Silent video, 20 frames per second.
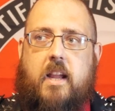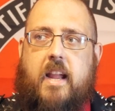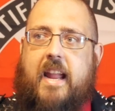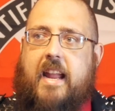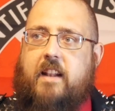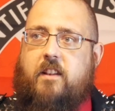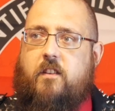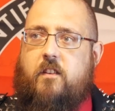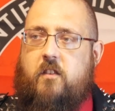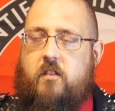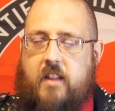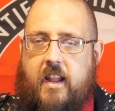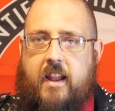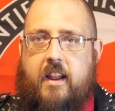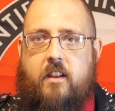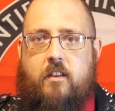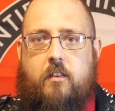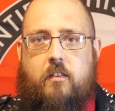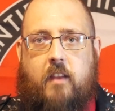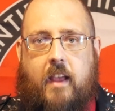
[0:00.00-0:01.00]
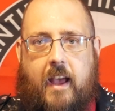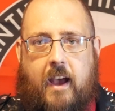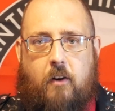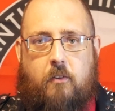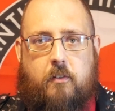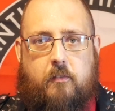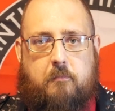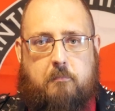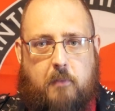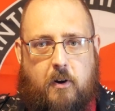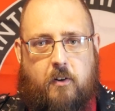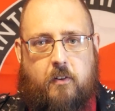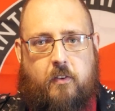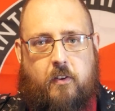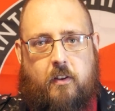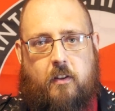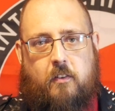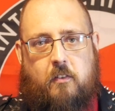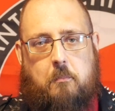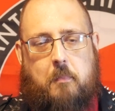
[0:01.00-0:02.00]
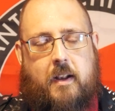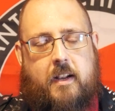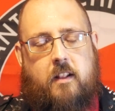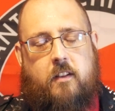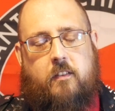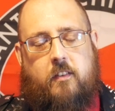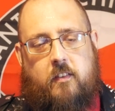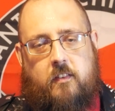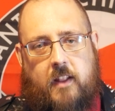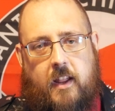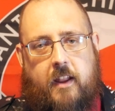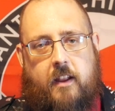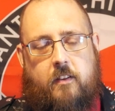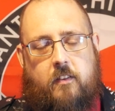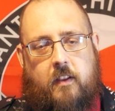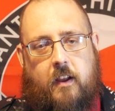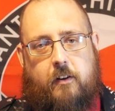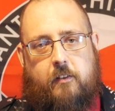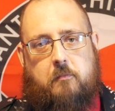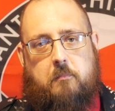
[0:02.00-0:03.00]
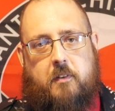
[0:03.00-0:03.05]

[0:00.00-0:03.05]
it stays out of Marxism and it stays out of